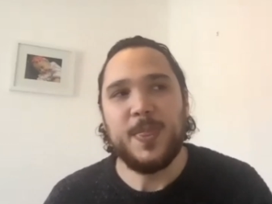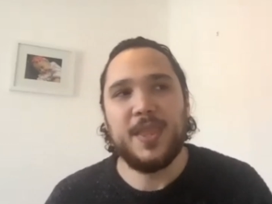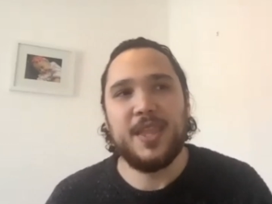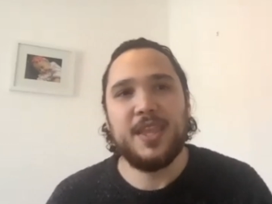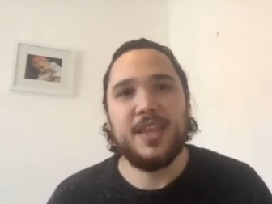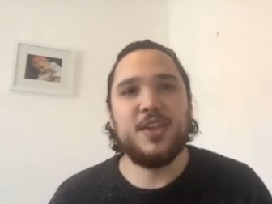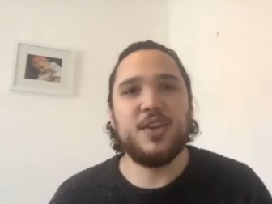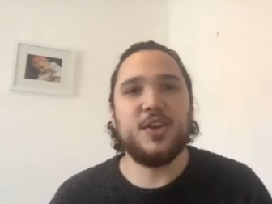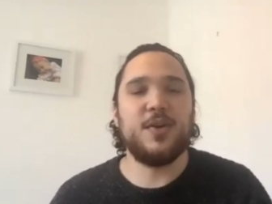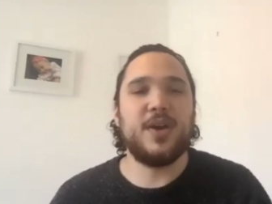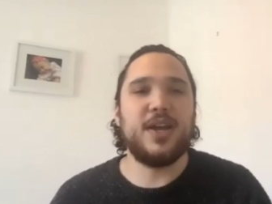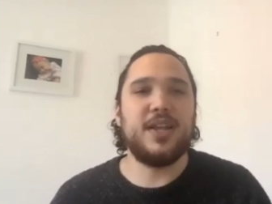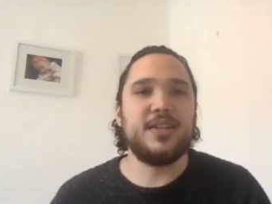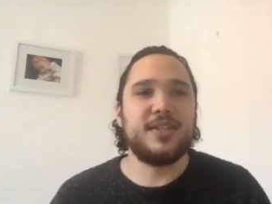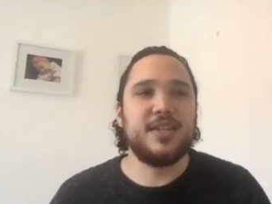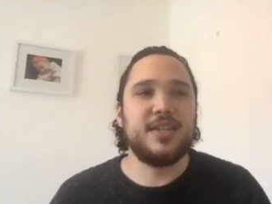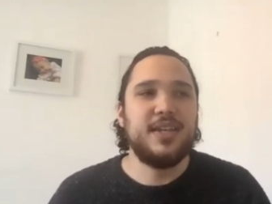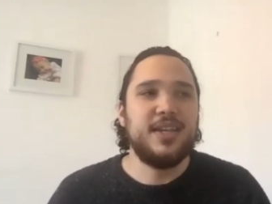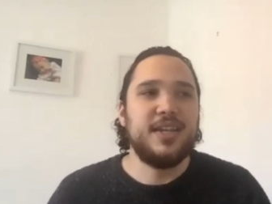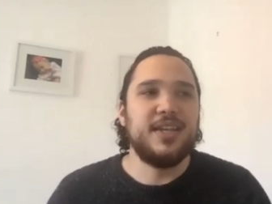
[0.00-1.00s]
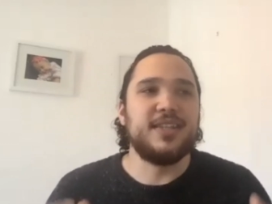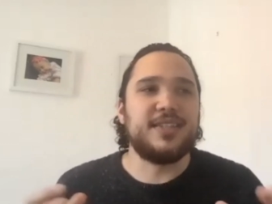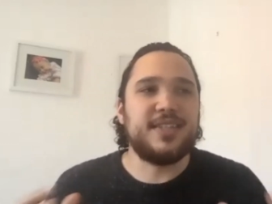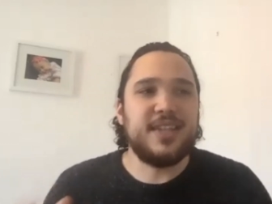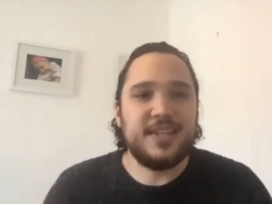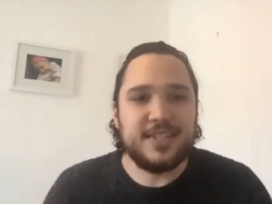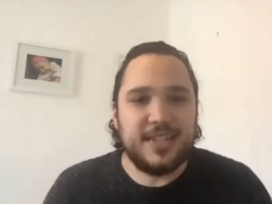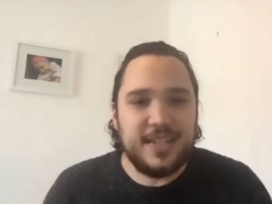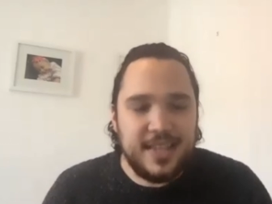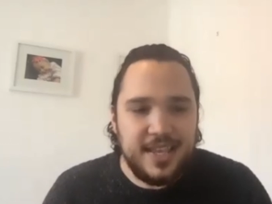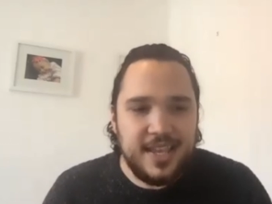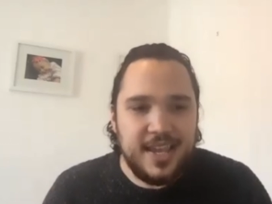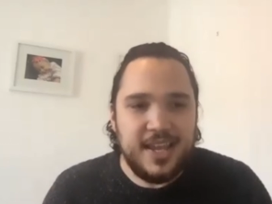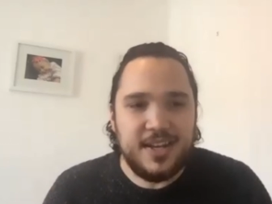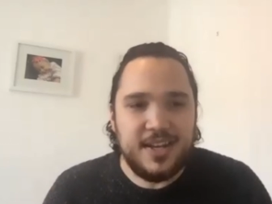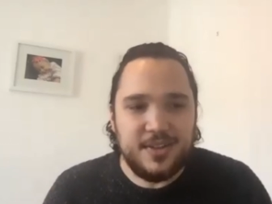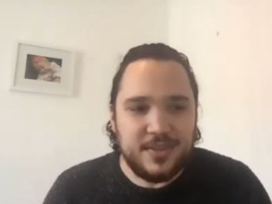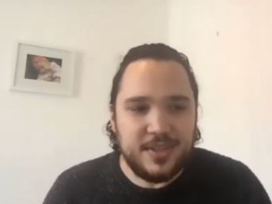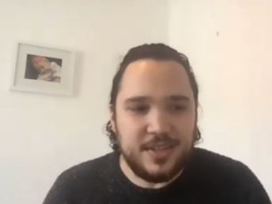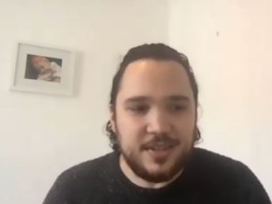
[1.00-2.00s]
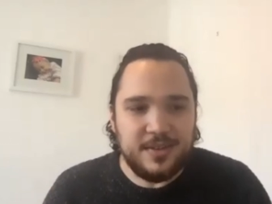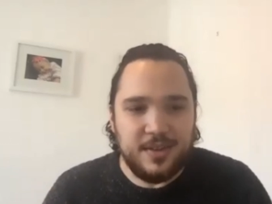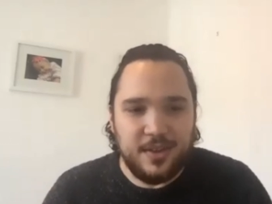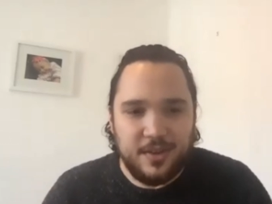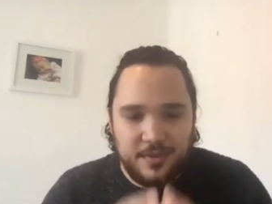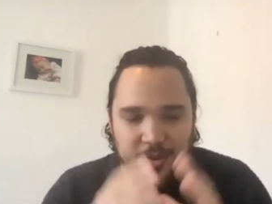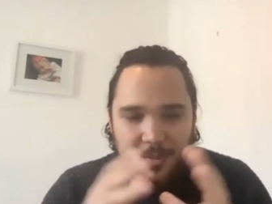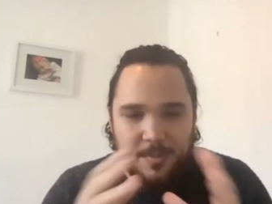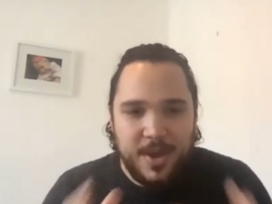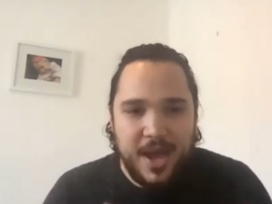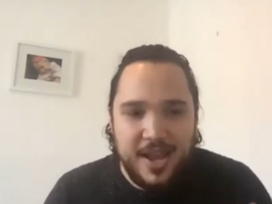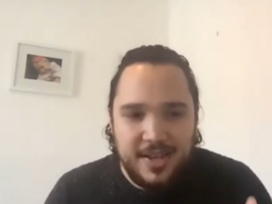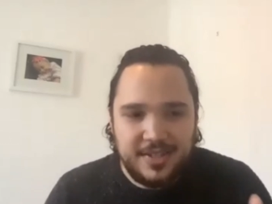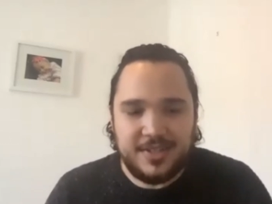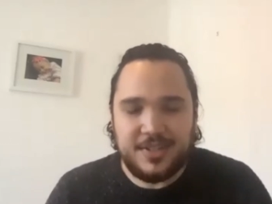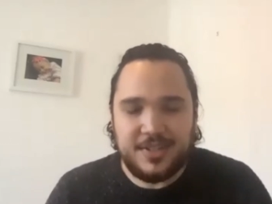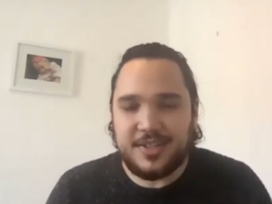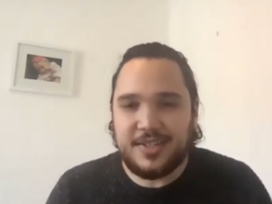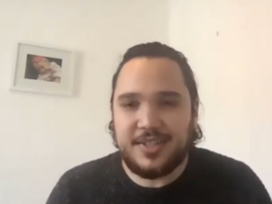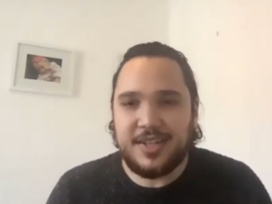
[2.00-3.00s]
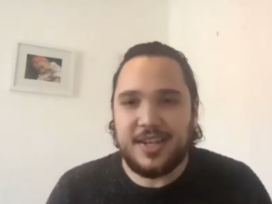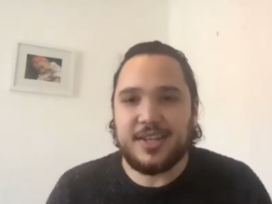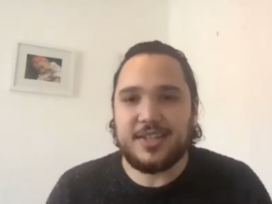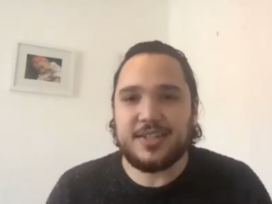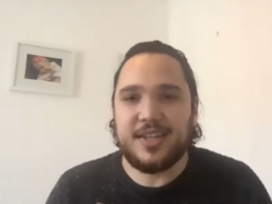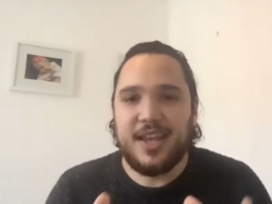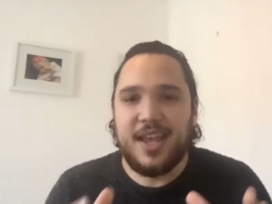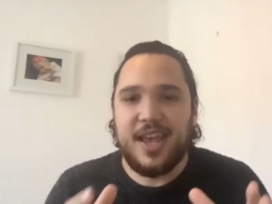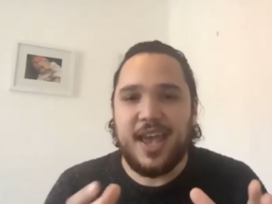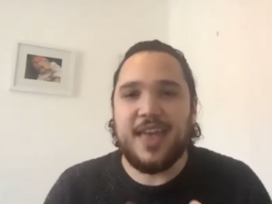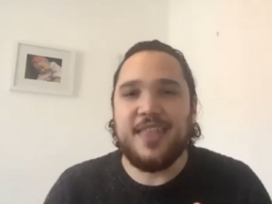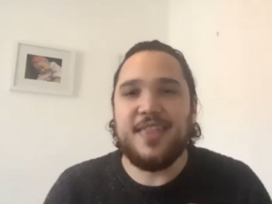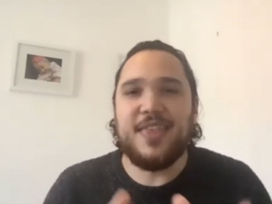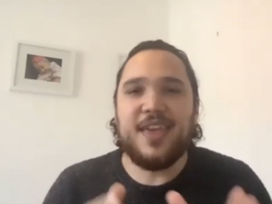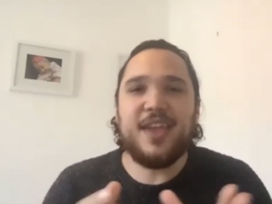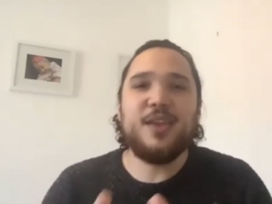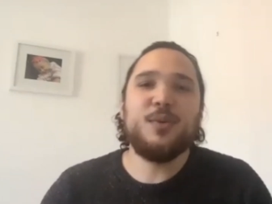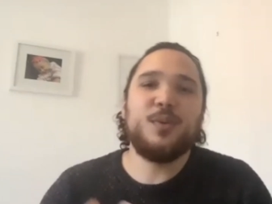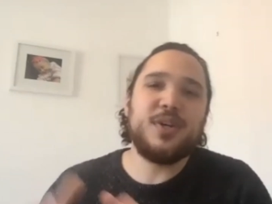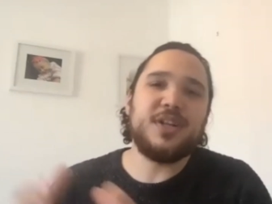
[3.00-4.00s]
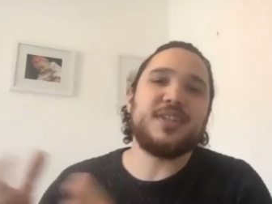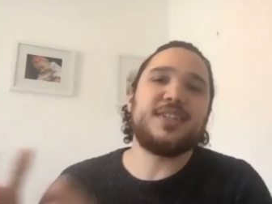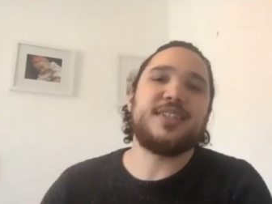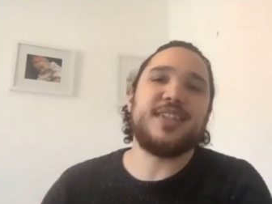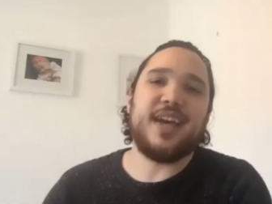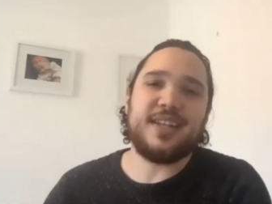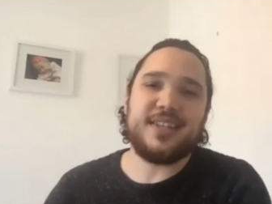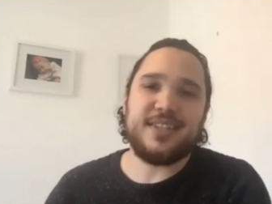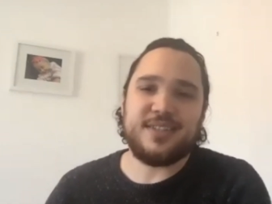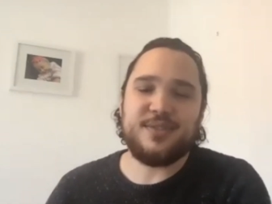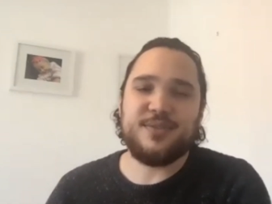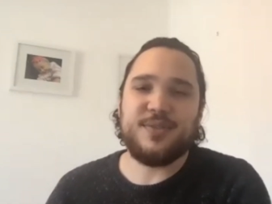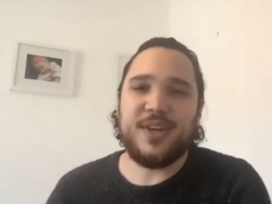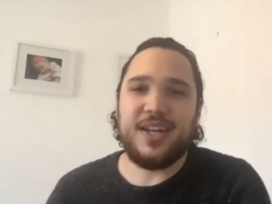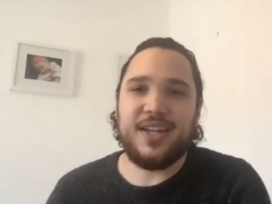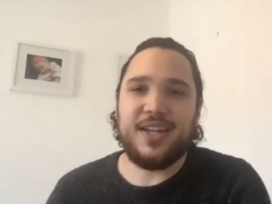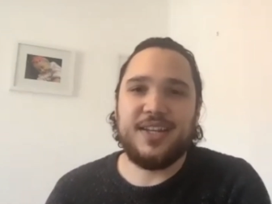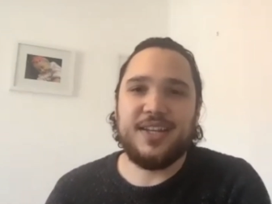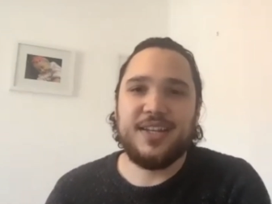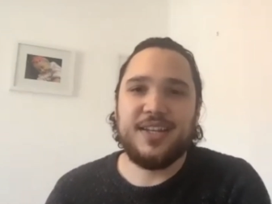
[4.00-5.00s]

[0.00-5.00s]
you know and it says at the end of the of the passage it says and they were satisfied.